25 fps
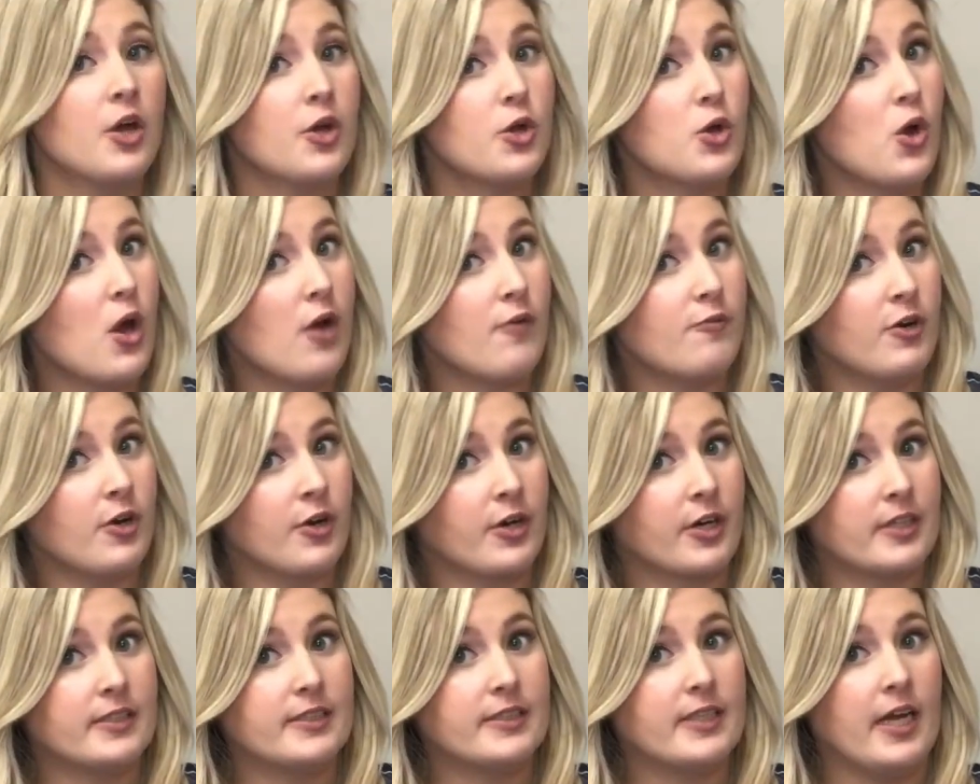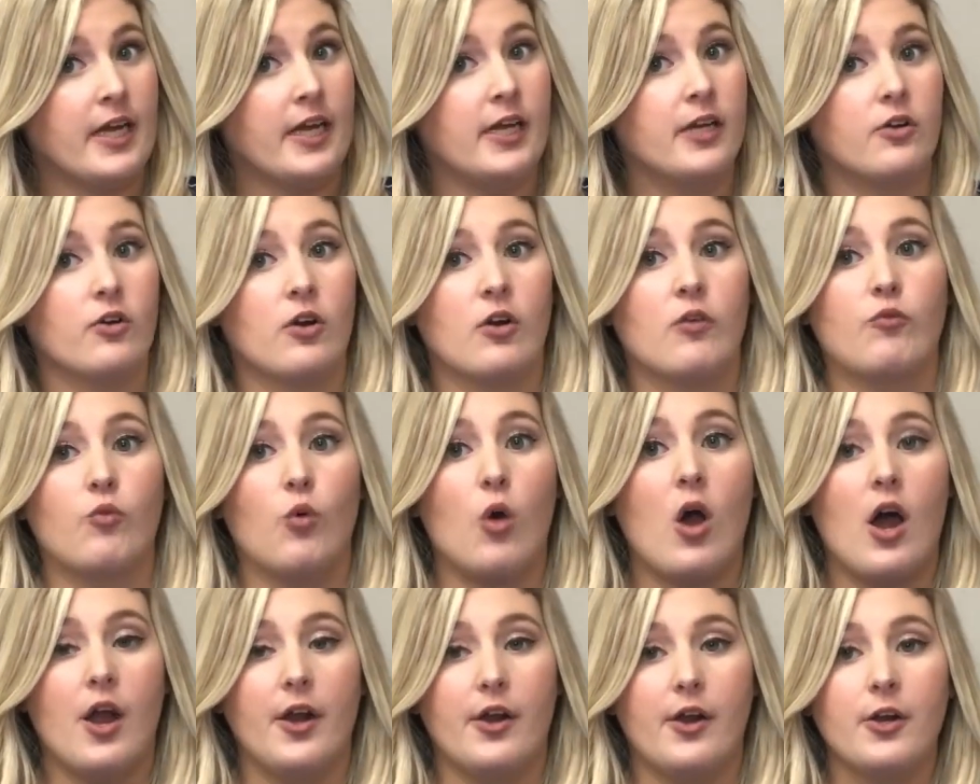You have your container of
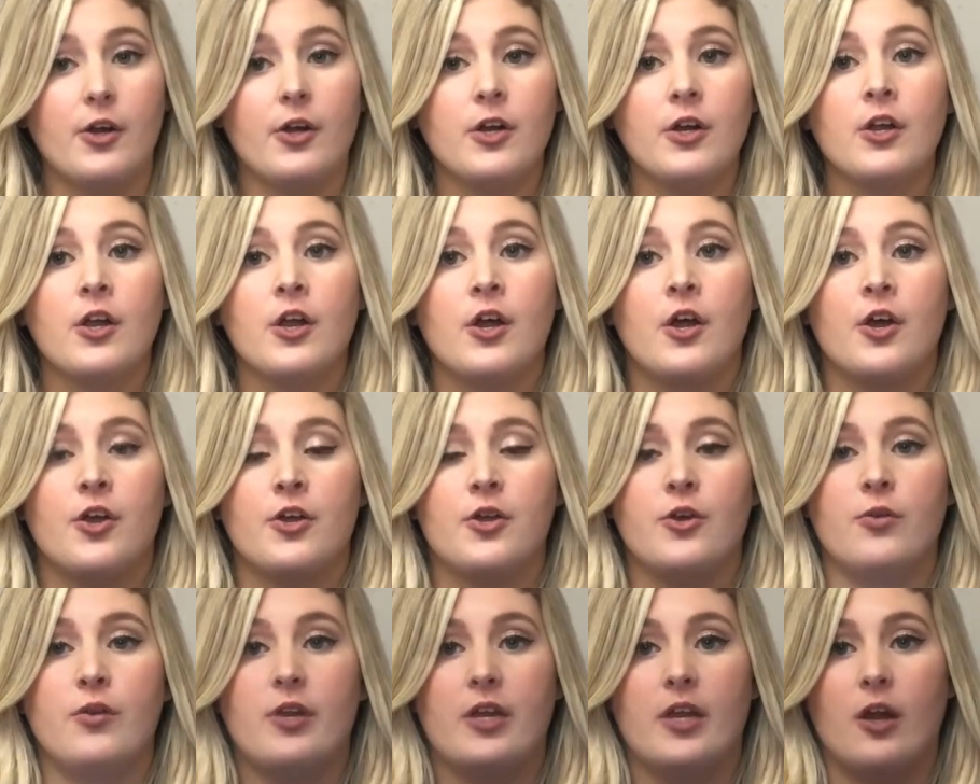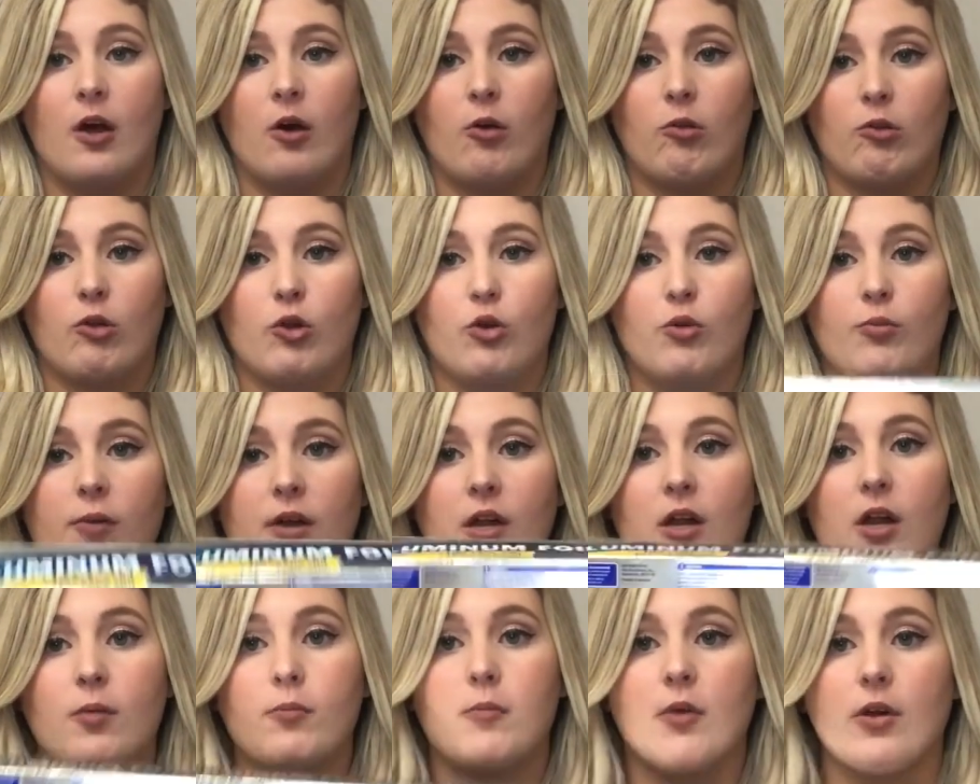water, you need
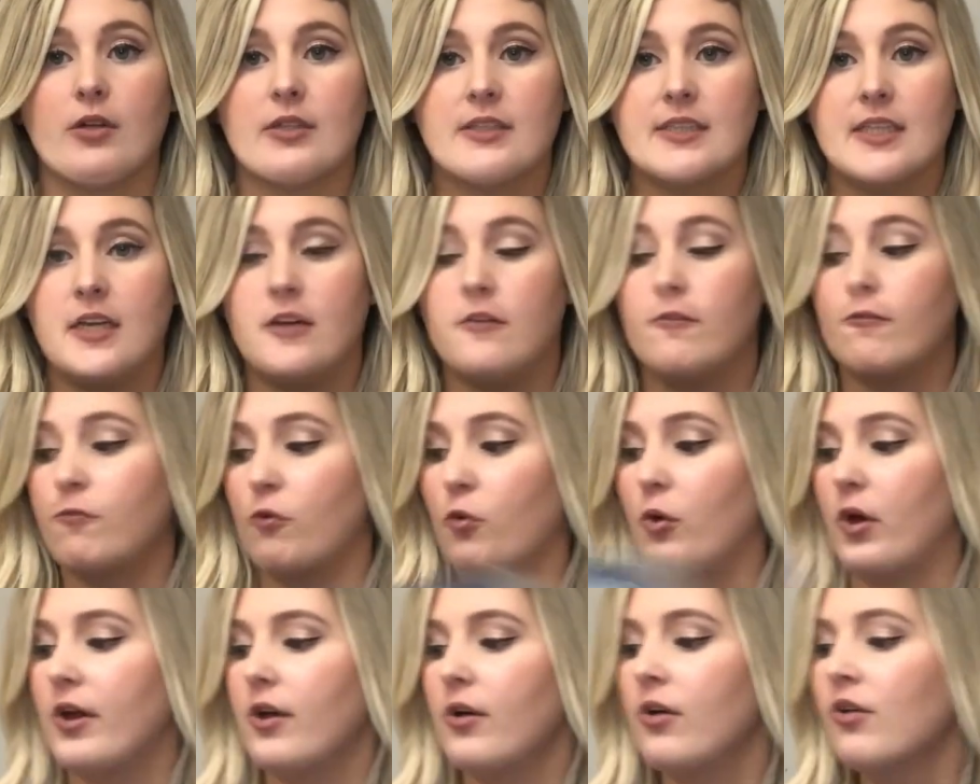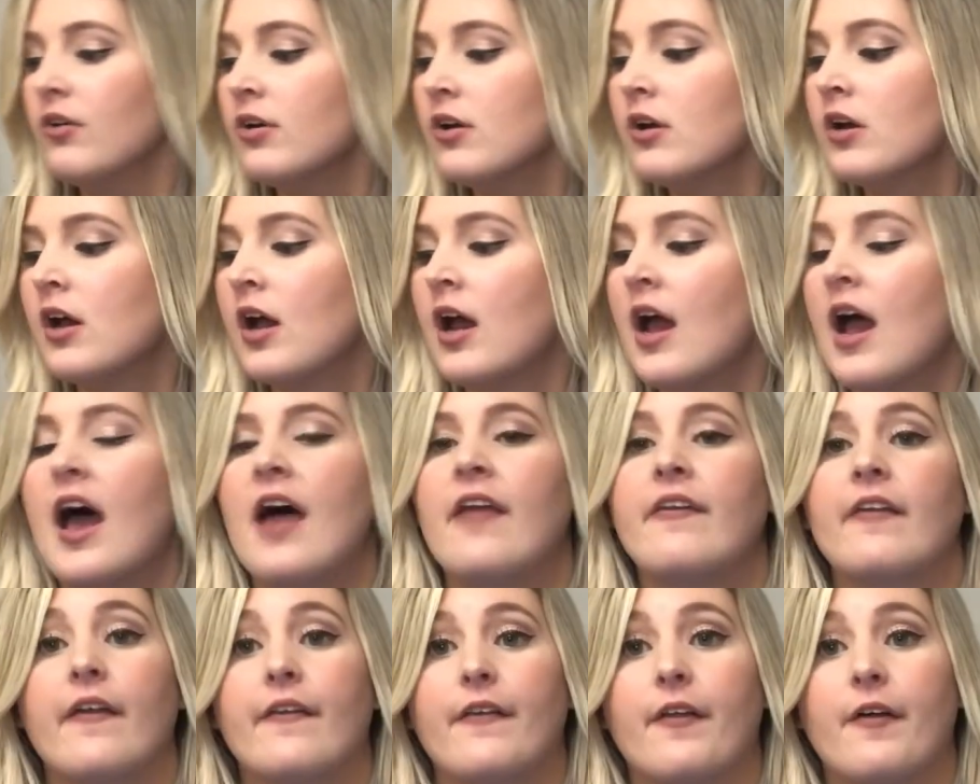aluminum or tin foil,
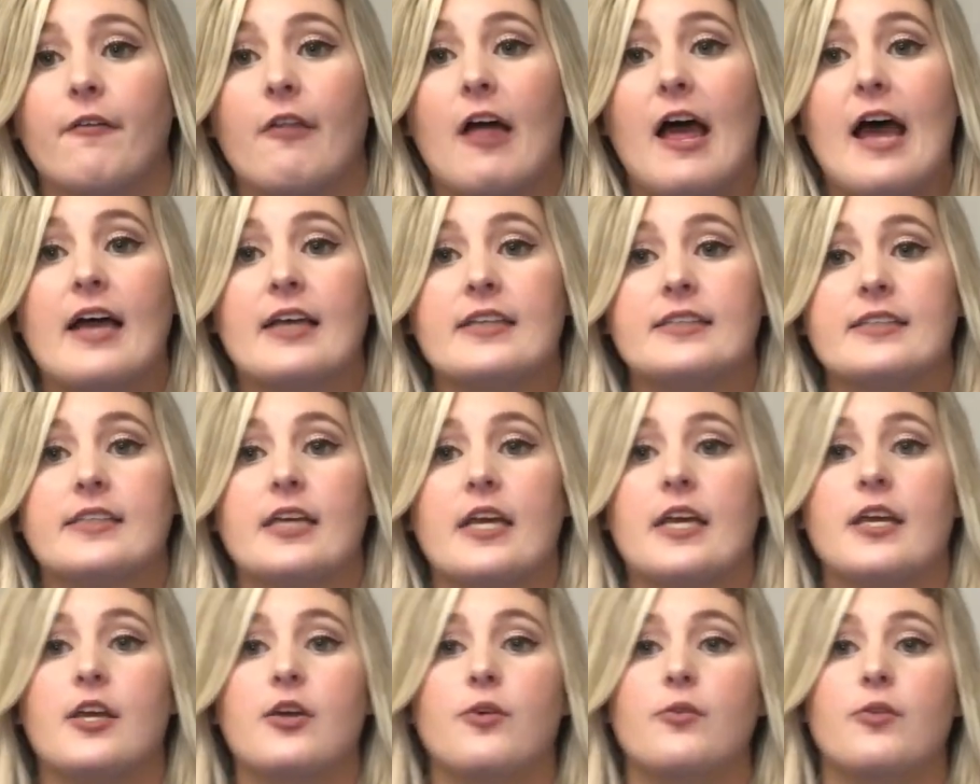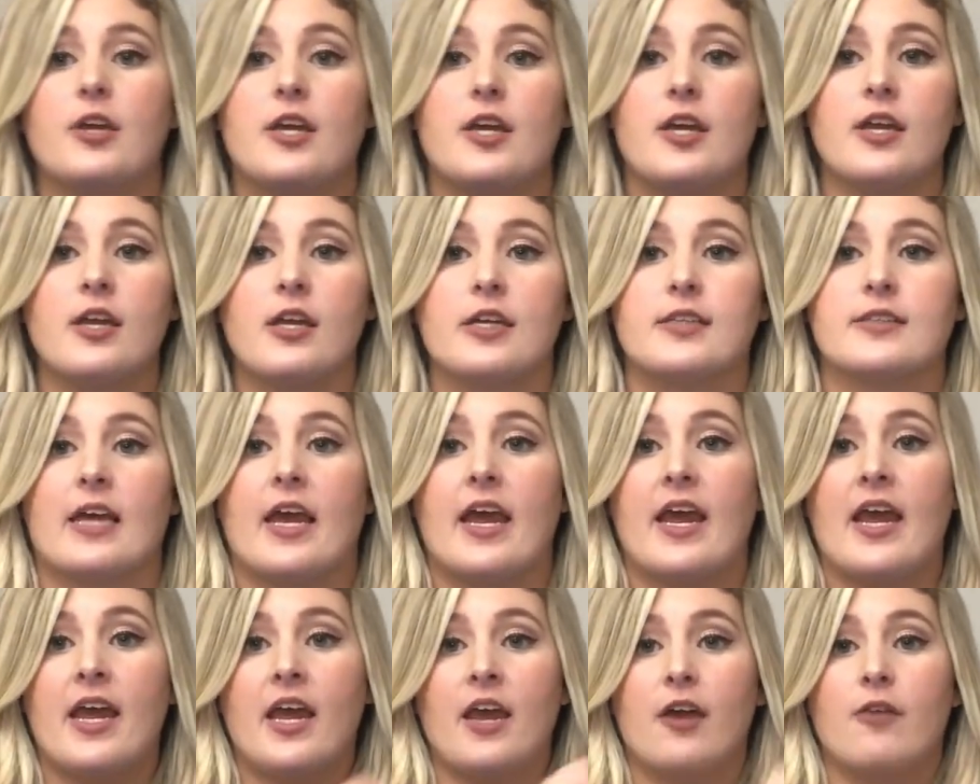and then the last thing you need is
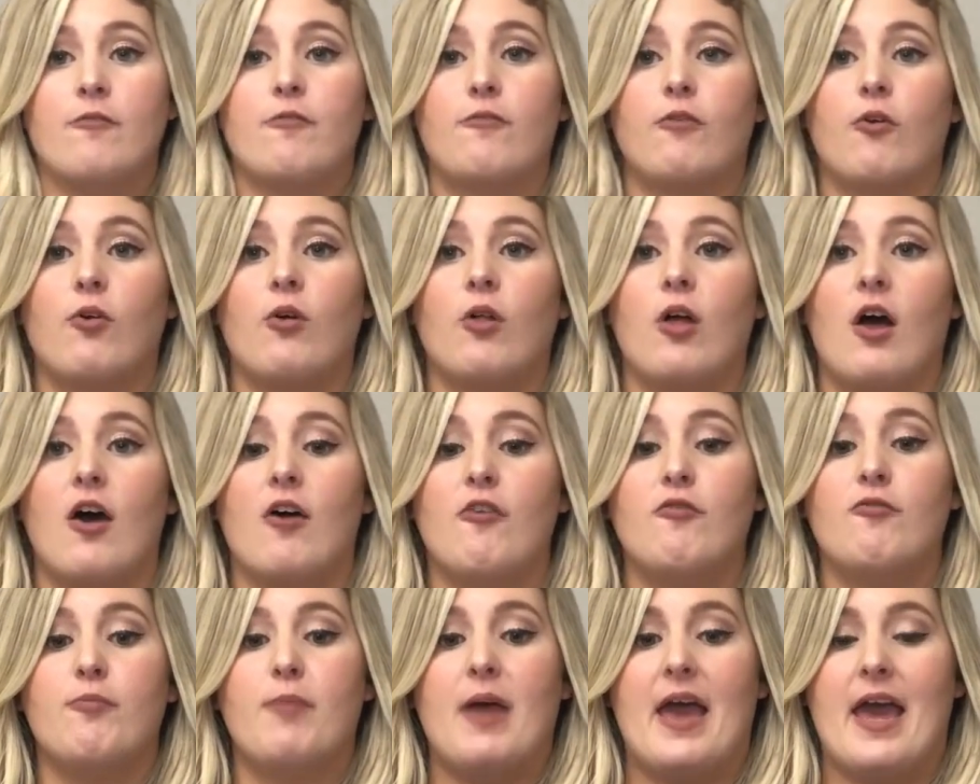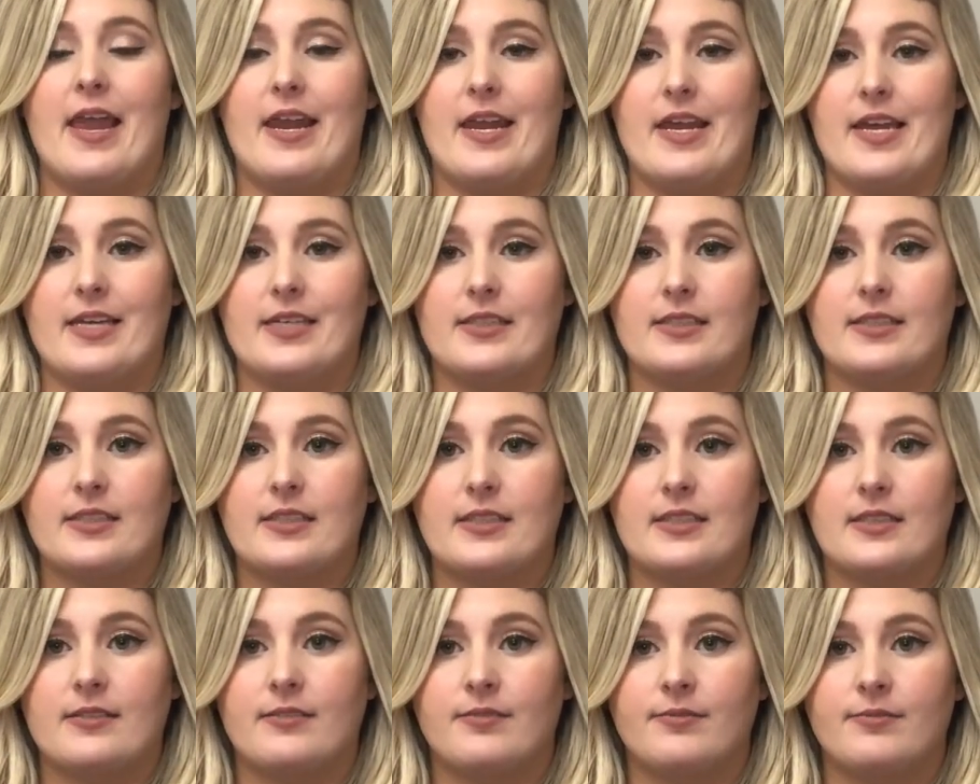a handful of
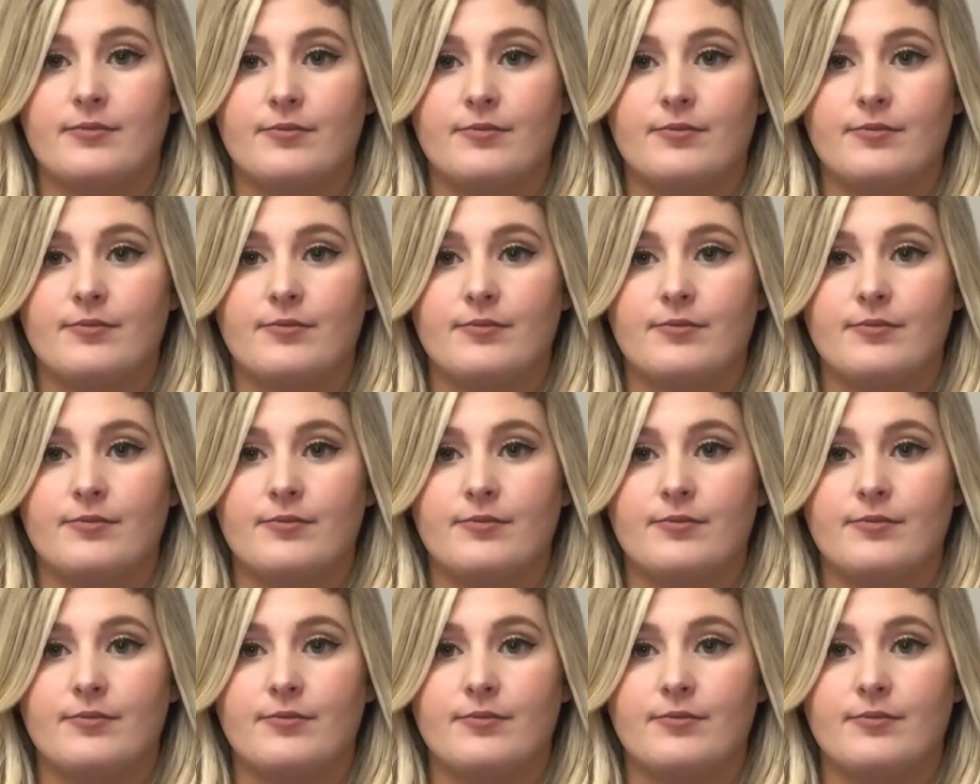pennies.